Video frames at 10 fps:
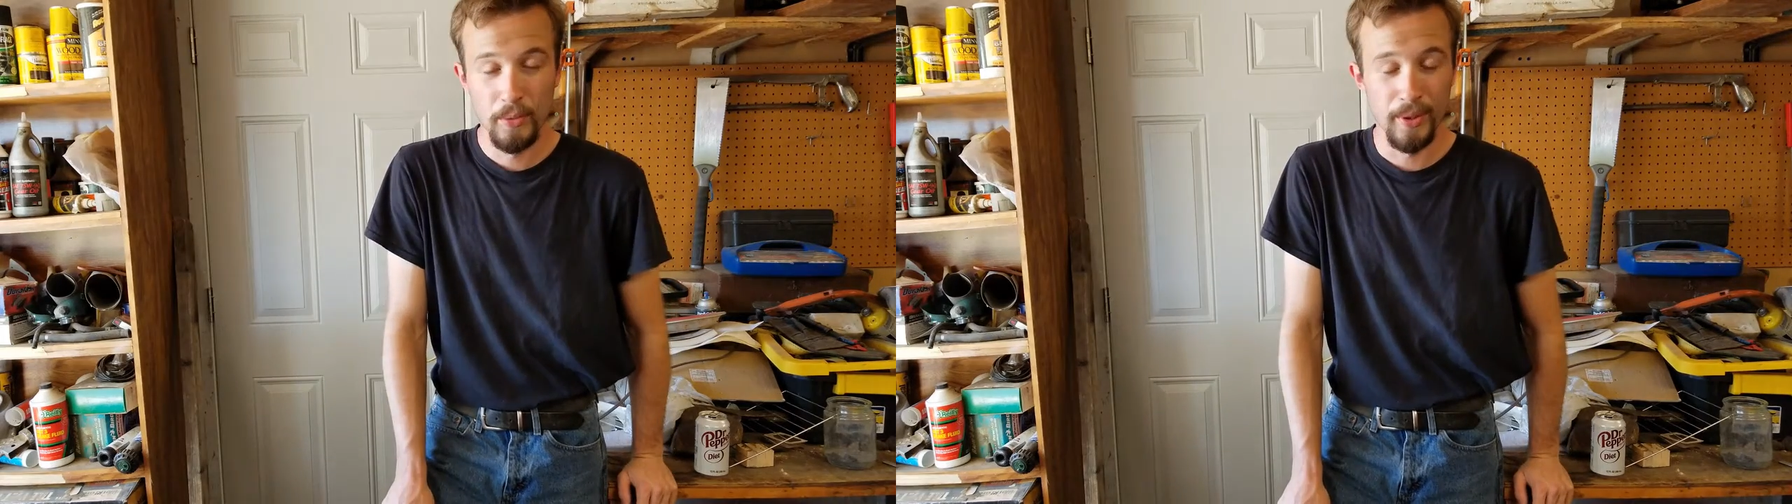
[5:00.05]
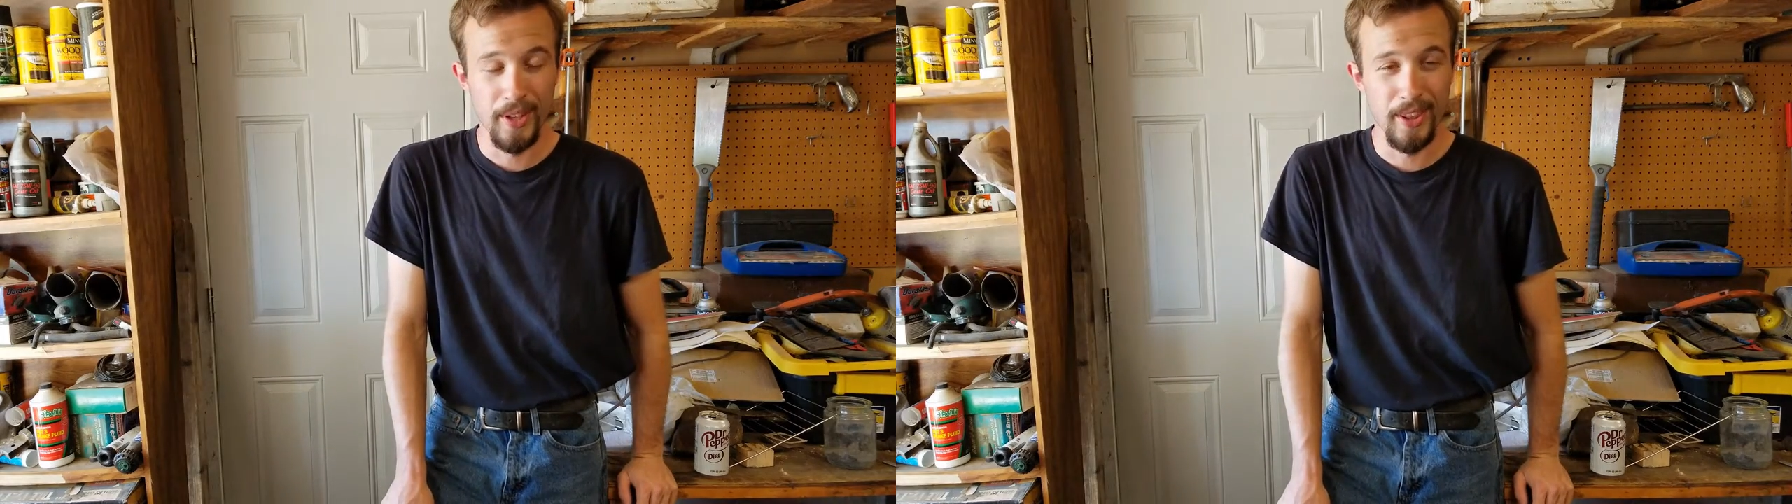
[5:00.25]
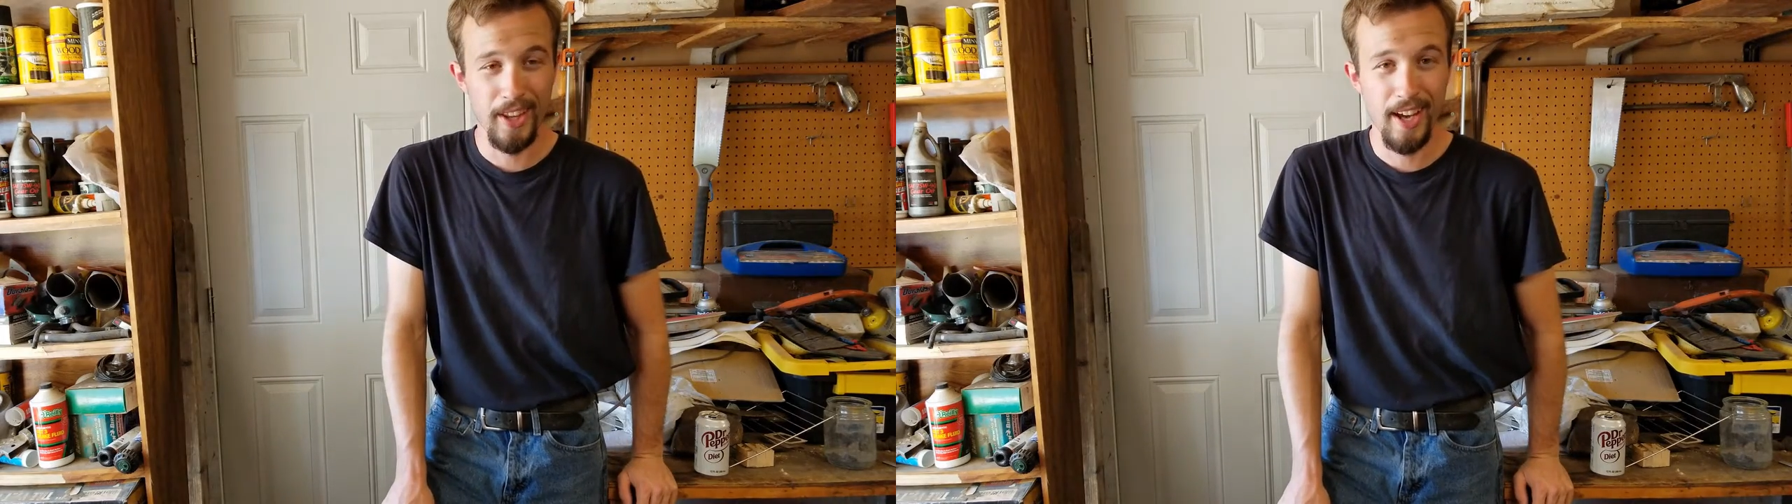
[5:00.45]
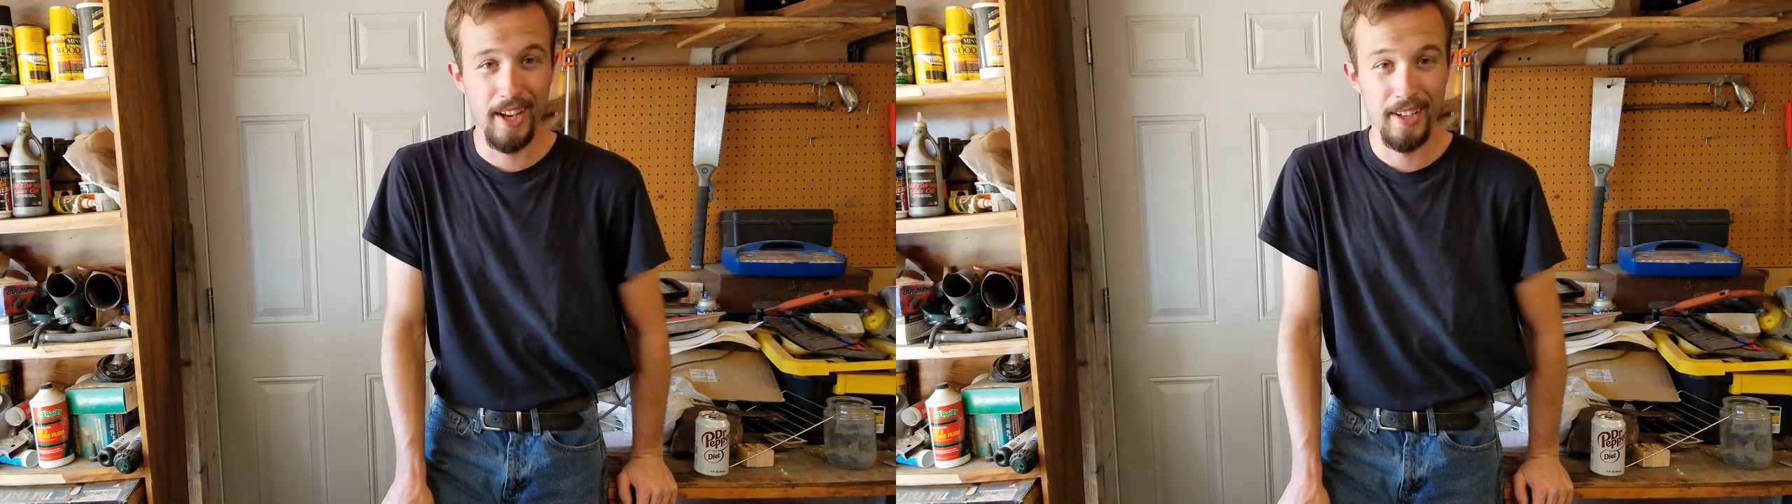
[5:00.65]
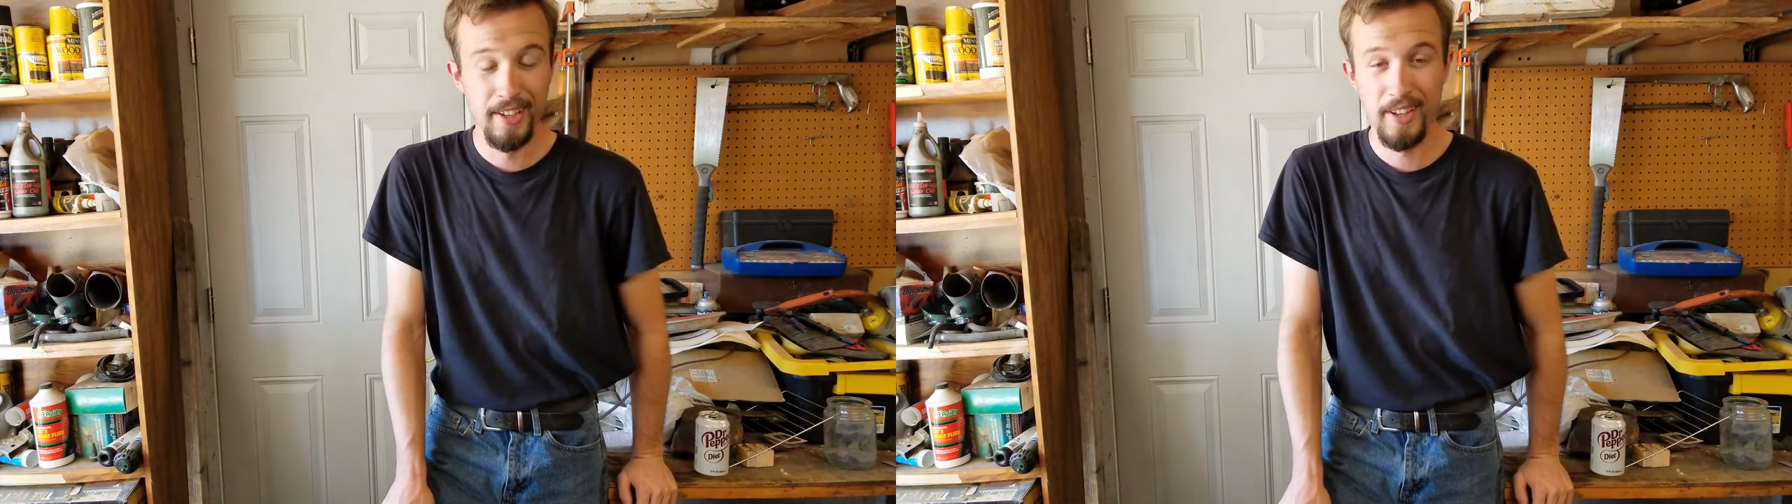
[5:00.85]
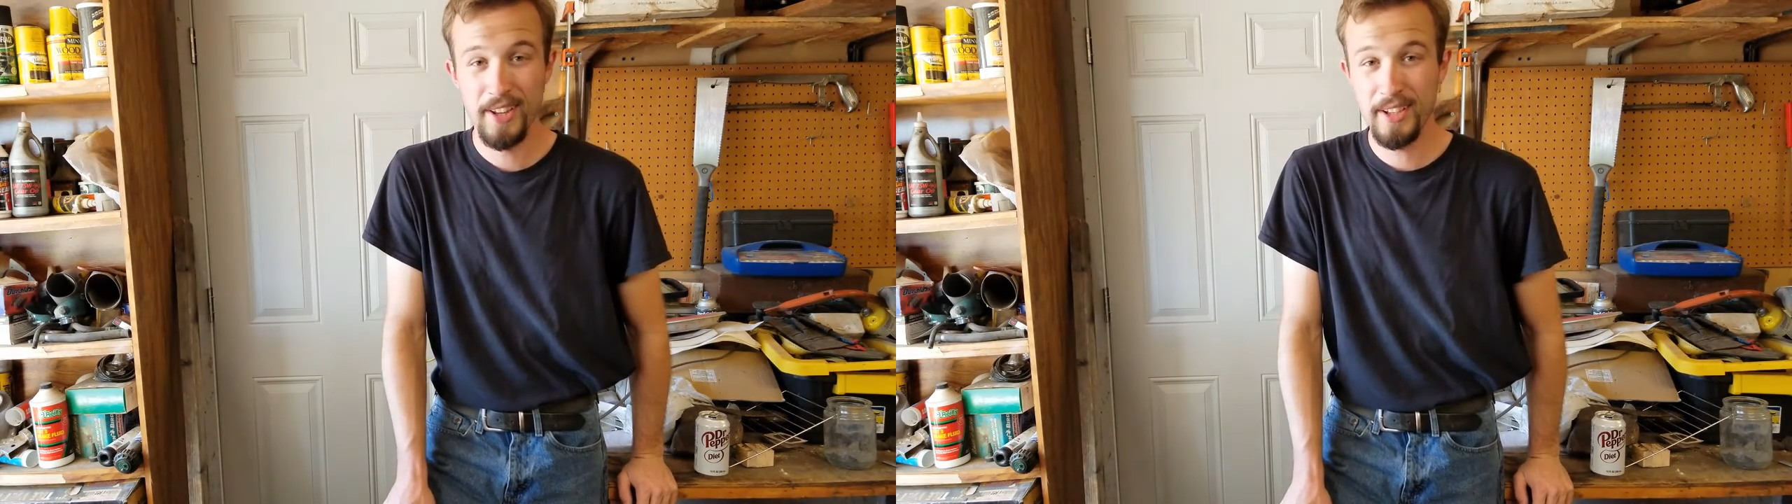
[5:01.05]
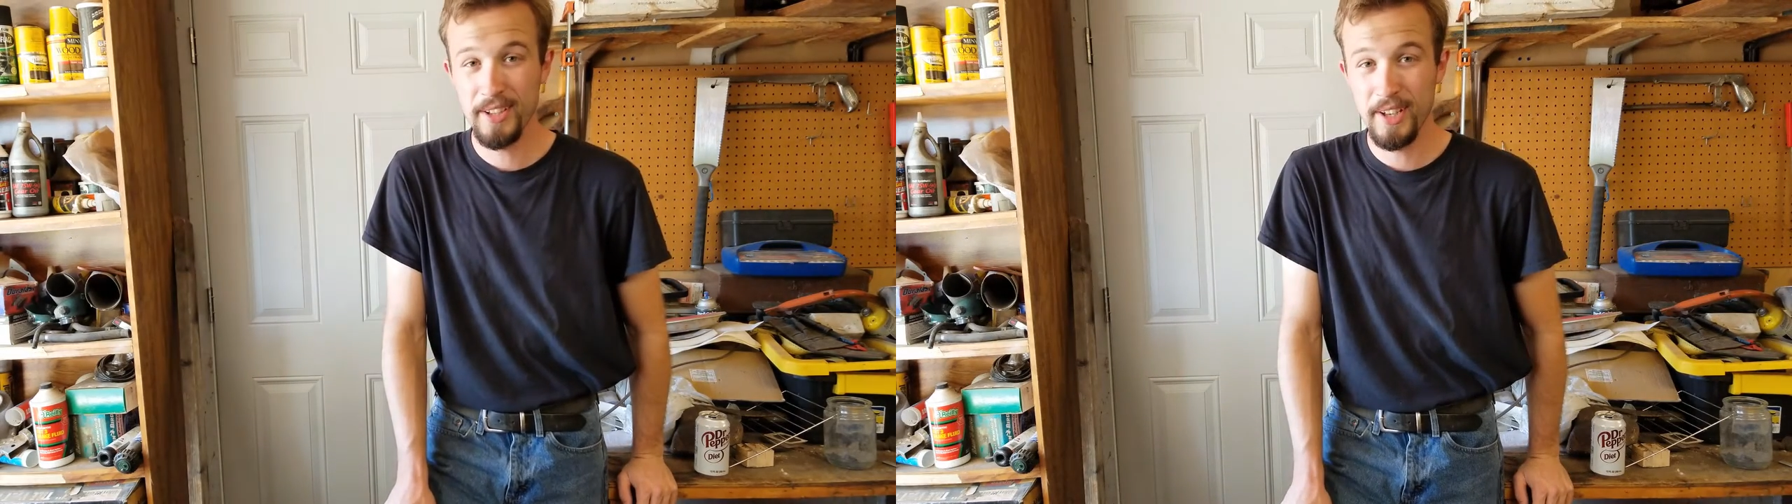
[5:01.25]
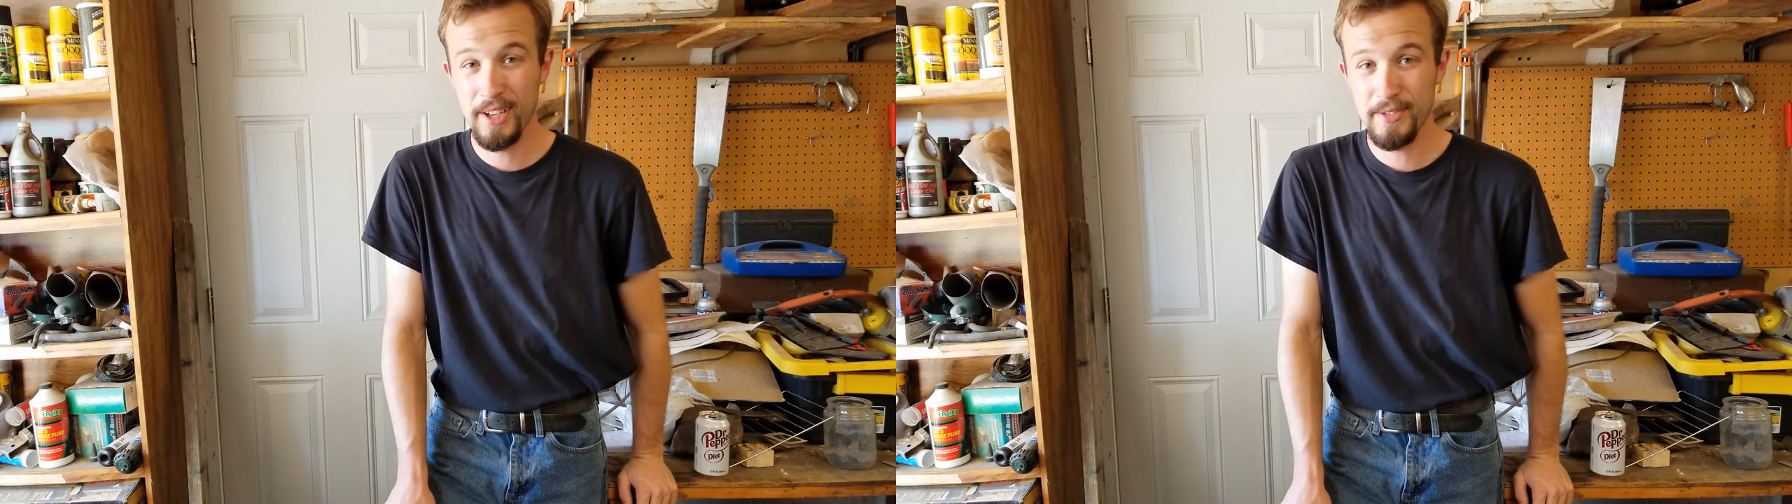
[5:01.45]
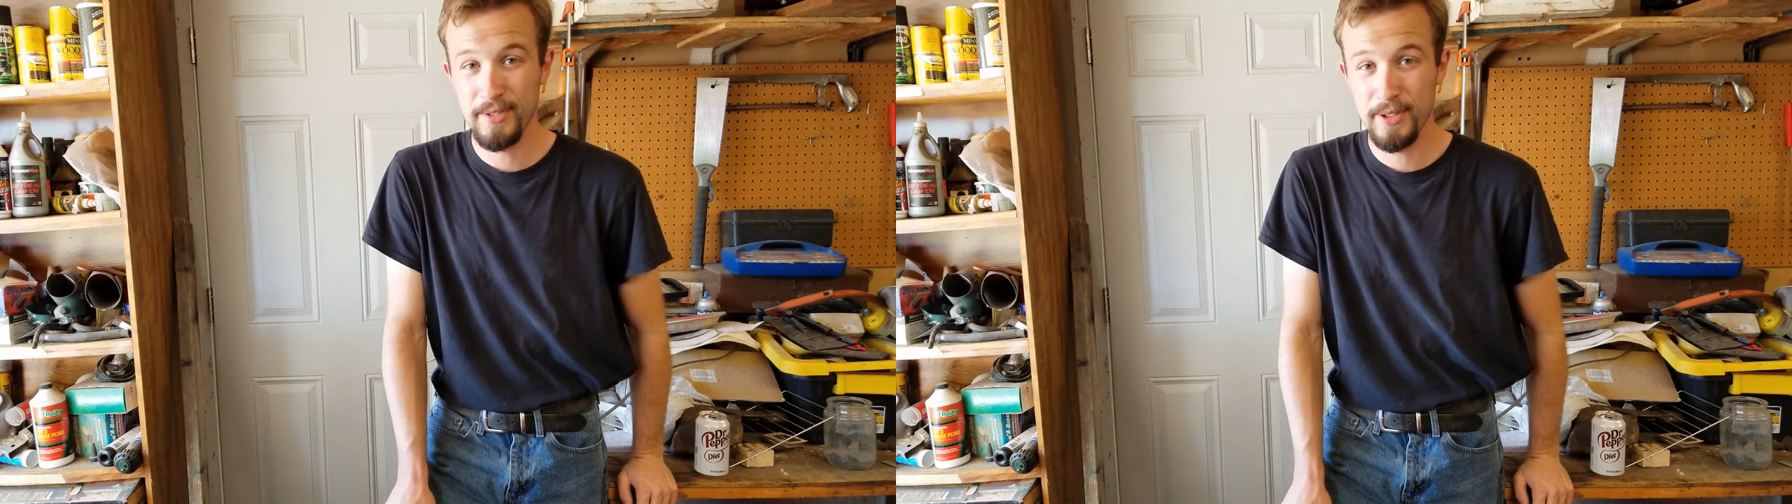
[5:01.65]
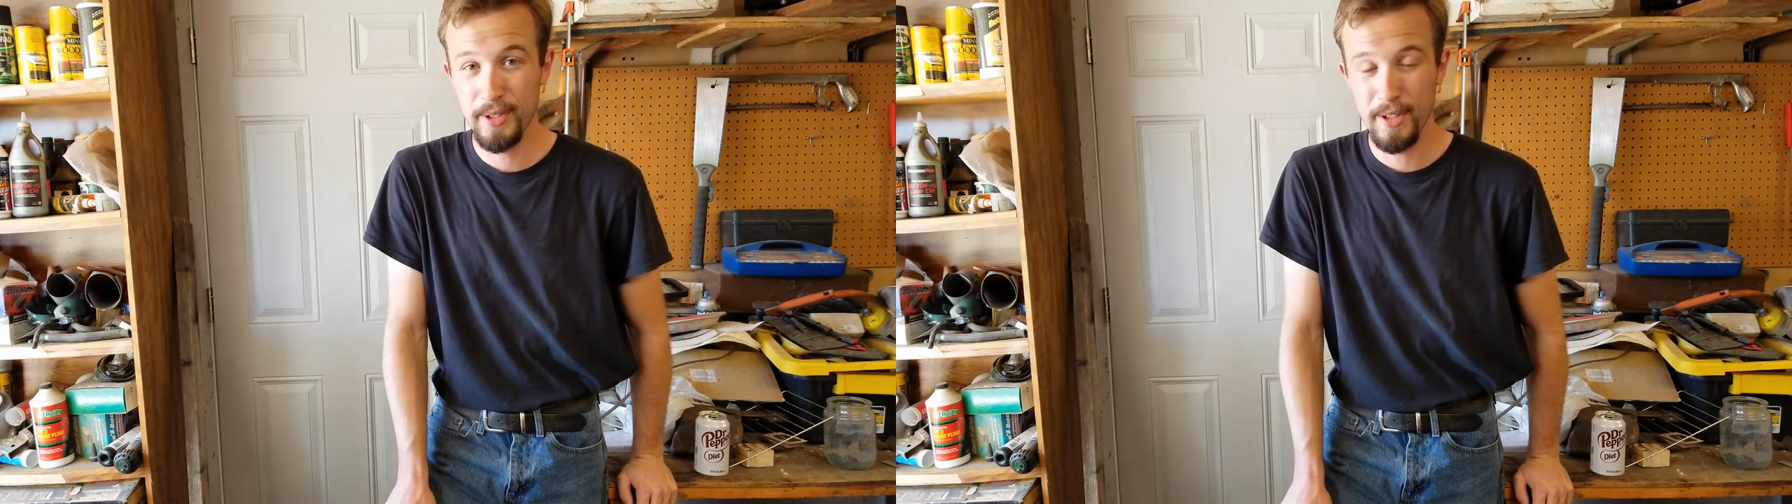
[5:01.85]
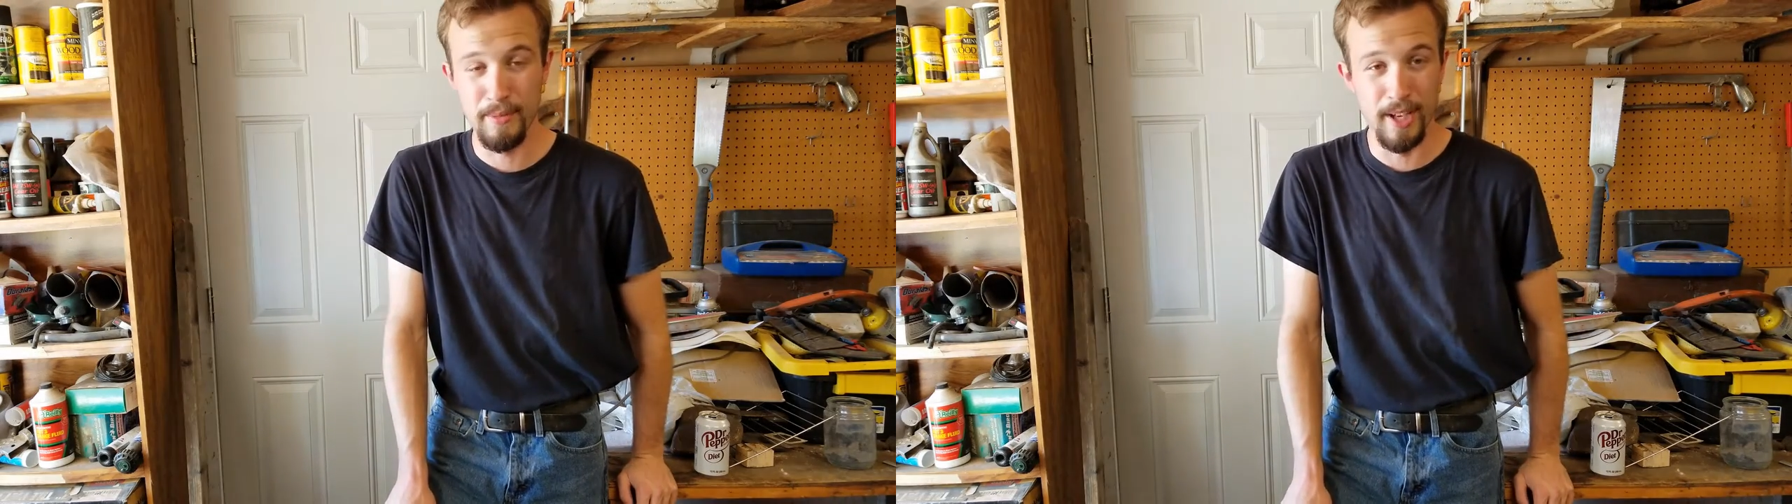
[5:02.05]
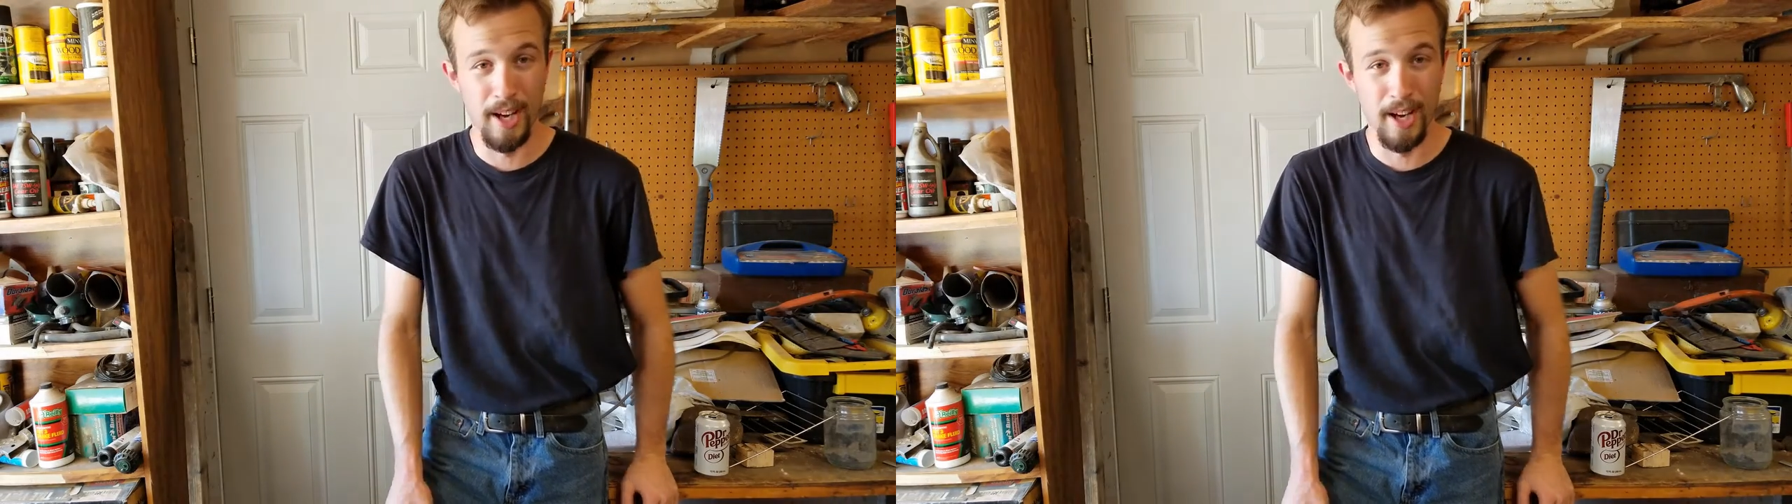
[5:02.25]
with that, thank you guys for joining me.